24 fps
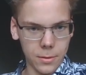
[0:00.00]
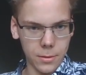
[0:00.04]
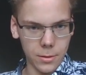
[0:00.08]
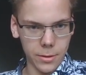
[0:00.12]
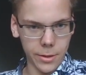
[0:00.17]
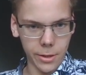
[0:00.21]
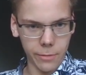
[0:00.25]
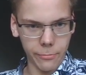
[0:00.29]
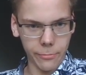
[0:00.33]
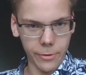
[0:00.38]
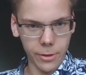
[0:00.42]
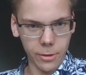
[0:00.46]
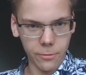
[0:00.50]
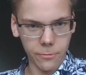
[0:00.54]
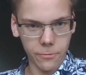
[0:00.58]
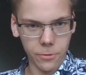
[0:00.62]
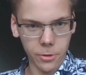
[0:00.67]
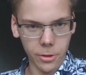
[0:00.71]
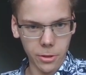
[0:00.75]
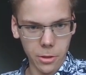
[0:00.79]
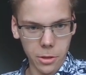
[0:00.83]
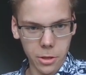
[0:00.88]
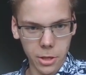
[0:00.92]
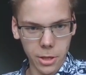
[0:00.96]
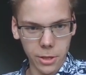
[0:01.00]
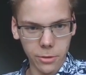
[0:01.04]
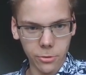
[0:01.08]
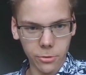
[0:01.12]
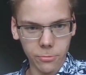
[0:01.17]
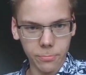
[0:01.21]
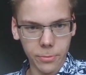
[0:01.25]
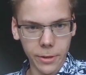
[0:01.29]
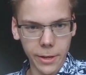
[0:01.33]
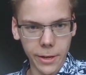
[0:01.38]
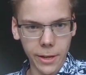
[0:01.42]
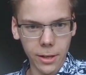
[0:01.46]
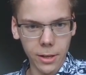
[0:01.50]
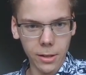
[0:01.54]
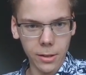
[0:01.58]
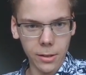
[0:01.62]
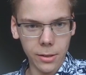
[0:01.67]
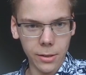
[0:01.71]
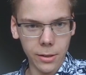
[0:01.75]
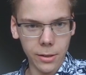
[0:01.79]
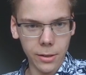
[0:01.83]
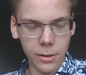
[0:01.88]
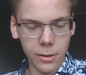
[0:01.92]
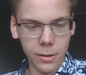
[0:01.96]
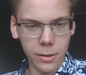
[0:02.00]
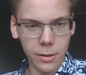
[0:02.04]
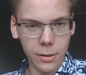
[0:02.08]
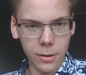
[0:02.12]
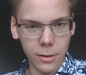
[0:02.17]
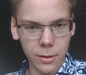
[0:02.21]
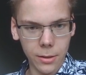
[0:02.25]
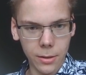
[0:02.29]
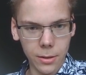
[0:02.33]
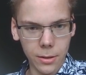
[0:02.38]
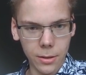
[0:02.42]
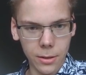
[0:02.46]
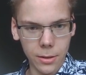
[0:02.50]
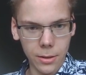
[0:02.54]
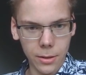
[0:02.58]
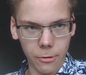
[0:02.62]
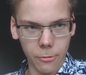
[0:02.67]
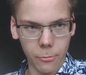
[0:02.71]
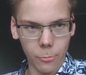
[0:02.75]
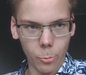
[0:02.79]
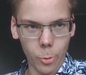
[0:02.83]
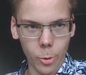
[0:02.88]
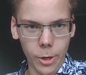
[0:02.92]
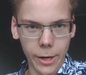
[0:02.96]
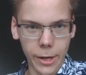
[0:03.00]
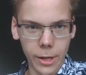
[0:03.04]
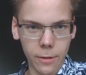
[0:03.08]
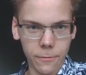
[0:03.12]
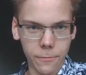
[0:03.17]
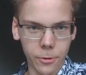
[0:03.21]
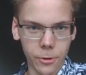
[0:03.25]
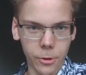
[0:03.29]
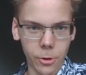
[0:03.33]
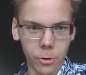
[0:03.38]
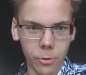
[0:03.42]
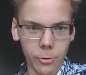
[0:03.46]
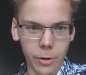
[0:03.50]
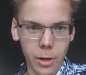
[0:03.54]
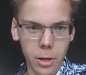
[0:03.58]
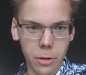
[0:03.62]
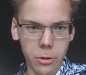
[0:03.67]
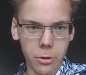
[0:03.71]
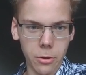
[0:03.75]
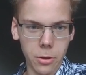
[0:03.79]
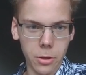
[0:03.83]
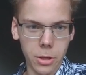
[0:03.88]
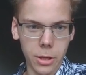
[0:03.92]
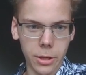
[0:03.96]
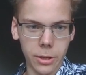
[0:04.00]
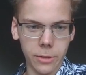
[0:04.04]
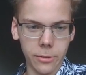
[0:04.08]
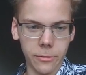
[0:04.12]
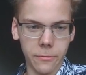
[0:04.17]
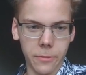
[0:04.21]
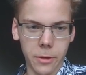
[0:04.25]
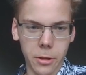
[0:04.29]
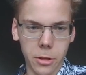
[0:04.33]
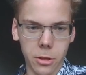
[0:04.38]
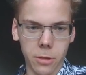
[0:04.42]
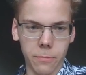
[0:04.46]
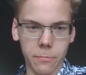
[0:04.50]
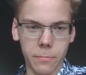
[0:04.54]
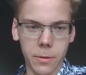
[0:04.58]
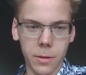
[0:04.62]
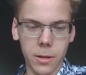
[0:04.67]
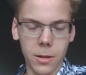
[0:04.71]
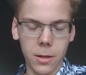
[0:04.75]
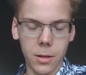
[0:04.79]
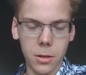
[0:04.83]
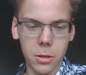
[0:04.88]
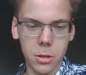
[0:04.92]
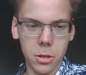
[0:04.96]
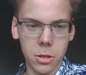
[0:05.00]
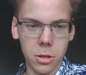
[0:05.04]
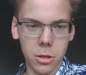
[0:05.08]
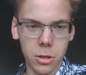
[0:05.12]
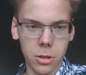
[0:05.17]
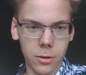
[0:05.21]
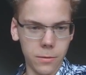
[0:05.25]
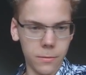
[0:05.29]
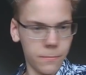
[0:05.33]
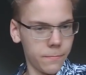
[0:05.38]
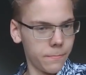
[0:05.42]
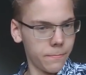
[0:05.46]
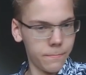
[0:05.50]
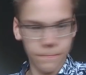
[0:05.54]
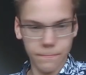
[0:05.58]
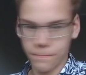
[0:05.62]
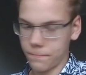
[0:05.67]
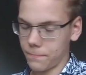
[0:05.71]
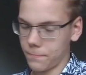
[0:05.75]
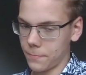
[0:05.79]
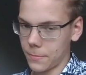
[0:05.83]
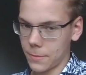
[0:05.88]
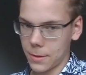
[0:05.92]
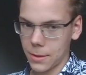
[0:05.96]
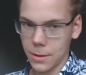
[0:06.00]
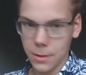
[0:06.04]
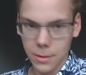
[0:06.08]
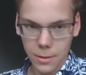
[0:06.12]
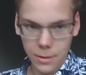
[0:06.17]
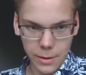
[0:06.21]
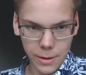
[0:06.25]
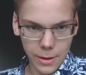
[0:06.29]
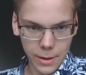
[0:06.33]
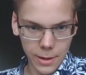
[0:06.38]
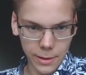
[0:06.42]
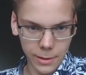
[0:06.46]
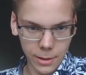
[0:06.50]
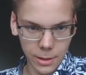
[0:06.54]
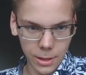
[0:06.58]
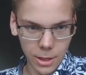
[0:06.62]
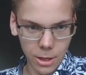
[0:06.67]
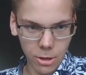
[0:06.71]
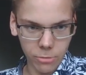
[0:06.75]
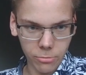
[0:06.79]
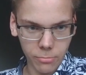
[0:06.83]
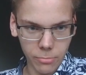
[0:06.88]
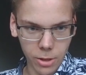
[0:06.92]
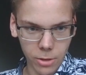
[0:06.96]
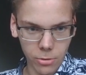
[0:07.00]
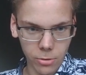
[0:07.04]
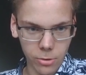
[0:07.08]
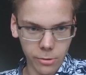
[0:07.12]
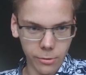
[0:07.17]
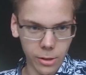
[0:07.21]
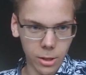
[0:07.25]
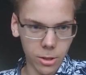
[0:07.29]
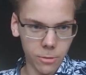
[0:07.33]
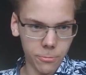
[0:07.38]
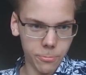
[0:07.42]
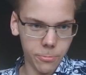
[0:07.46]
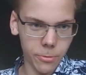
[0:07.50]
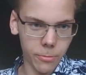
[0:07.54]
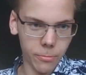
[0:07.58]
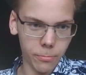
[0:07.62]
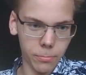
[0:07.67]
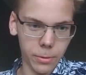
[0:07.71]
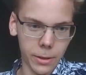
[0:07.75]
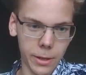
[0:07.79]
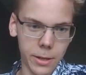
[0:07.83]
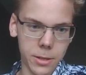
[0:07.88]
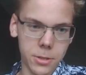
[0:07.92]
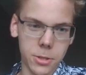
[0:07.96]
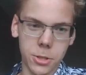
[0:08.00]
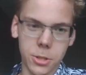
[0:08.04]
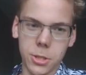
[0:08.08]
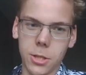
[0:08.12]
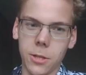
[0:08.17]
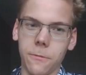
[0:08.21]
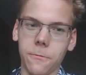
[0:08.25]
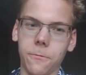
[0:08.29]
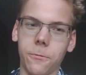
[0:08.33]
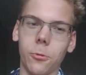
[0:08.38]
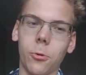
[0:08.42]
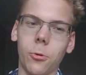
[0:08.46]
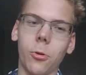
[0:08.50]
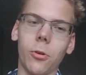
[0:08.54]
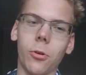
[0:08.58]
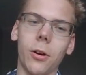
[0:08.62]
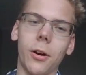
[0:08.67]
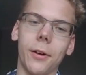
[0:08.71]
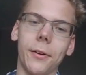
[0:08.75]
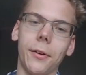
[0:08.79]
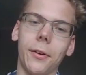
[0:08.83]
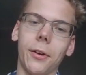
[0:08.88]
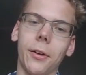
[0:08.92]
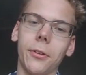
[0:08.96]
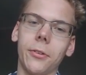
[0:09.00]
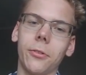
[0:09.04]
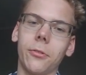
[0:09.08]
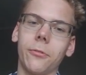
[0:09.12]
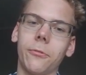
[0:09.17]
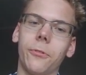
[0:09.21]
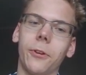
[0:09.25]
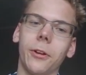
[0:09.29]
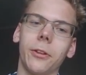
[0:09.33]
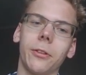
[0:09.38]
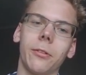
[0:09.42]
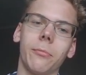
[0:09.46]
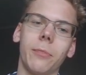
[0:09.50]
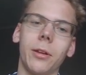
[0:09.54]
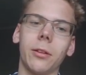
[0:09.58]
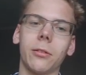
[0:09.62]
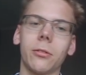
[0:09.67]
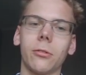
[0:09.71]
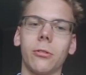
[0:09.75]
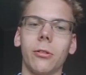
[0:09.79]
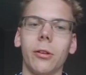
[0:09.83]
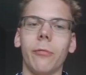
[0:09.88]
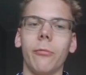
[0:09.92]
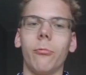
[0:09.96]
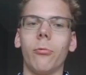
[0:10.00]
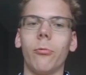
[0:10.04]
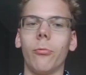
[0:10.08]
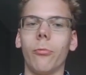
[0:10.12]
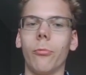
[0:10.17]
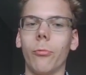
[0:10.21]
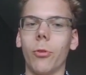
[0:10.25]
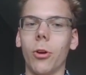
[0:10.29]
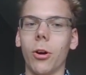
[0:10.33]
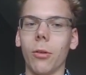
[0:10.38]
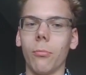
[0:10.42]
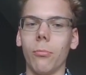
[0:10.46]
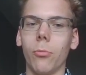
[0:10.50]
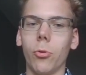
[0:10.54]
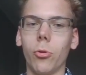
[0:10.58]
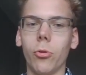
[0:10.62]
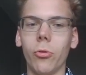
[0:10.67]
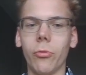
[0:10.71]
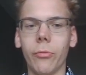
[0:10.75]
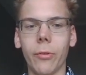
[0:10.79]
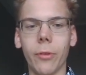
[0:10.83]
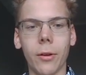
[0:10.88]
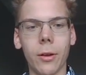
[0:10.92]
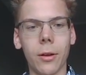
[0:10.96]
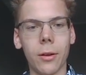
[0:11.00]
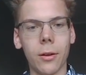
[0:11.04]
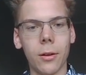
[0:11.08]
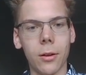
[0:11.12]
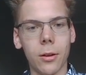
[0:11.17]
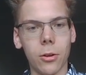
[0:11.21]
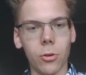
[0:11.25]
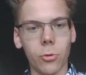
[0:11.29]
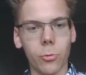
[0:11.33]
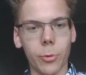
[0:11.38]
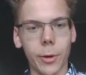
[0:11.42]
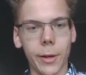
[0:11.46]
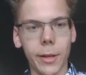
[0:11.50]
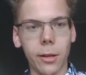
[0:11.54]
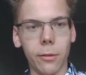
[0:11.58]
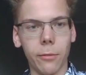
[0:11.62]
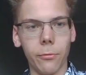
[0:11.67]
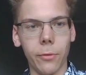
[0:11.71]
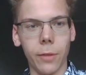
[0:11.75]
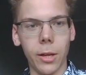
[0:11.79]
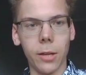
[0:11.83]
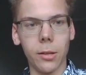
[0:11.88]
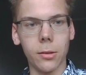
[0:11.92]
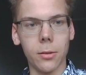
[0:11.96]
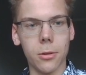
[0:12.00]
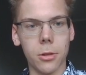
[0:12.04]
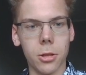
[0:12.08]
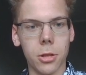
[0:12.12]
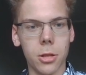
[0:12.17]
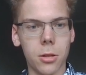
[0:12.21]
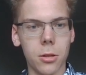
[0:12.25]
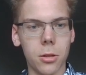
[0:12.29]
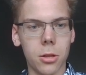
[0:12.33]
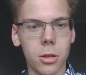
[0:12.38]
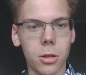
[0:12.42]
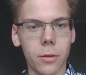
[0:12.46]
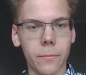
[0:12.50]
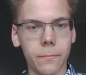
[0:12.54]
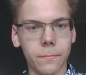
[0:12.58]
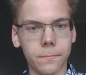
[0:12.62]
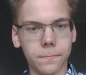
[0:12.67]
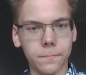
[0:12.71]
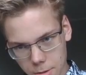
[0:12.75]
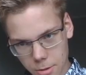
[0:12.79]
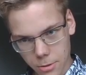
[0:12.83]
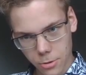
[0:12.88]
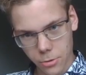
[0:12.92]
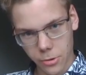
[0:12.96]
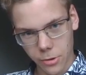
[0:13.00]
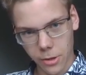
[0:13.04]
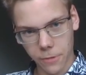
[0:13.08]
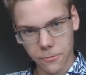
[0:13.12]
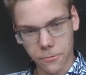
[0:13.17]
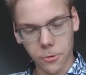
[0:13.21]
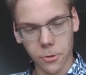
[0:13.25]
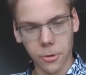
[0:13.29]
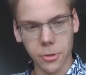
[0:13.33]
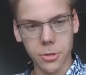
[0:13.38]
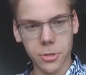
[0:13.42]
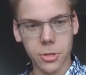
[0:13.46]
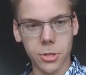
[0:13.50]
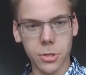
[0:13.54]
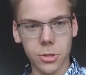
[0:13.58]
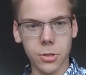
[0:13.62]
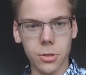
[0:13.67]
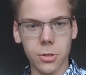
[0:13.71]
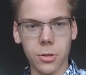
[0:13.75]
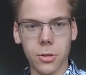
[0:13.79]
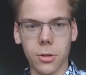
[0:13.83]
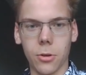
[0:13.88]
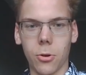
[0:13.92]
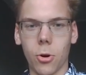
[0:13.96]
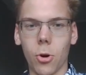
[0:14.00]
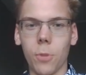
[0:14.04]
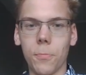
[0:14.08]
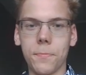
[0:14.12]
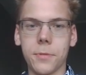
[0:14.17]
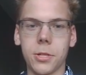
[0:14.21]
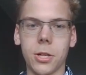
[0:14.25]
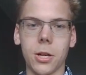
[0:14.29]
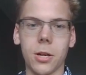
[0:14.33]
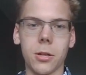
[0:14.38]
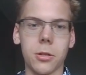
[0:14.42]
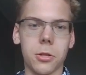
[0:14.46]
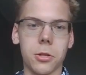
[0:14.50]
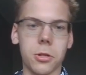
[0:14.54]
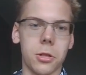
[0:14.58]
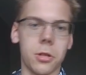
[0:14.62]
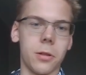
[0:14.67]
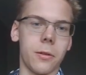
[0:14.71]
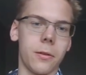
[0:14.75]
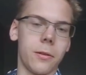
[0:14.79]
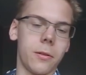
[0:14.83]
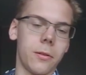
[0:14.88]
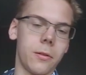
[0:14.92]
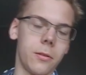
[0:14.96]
I went for the center break. White, for no reason, sacrificed a piece and allowed me to develop. Played g4, another fundamentally wrong move, creating weaknesses, going for hope chess,